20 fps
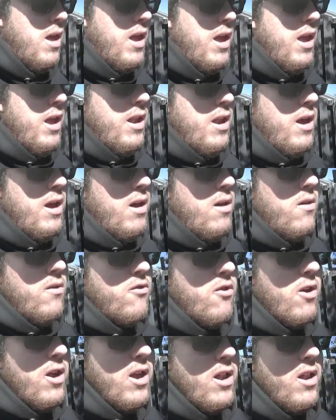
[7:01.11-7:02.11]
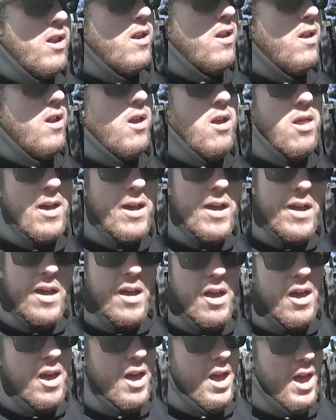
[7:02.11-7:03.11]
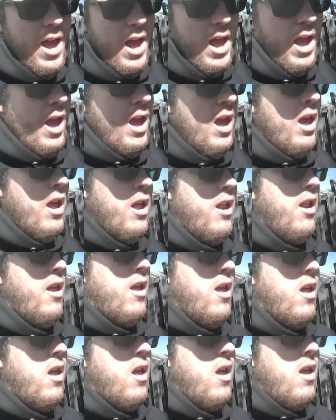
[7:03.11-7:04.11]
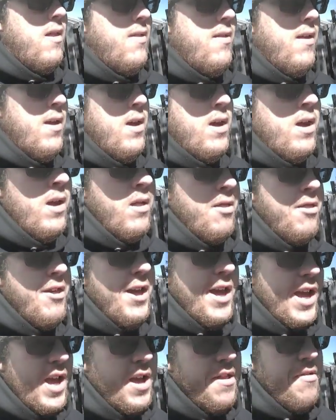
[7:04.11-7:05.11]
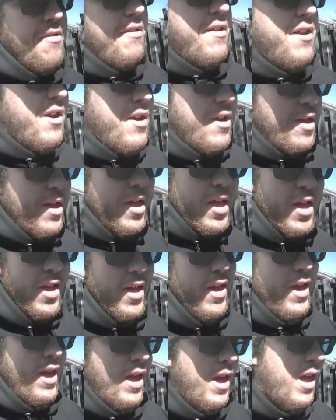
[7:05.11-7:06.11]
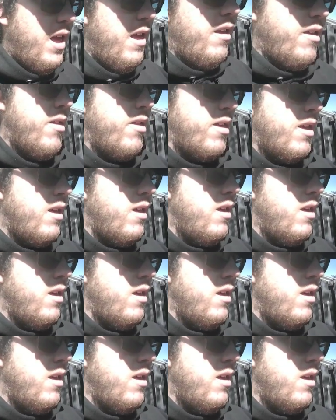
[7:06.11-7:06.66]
and I'll try to do that. And the jacket stunt is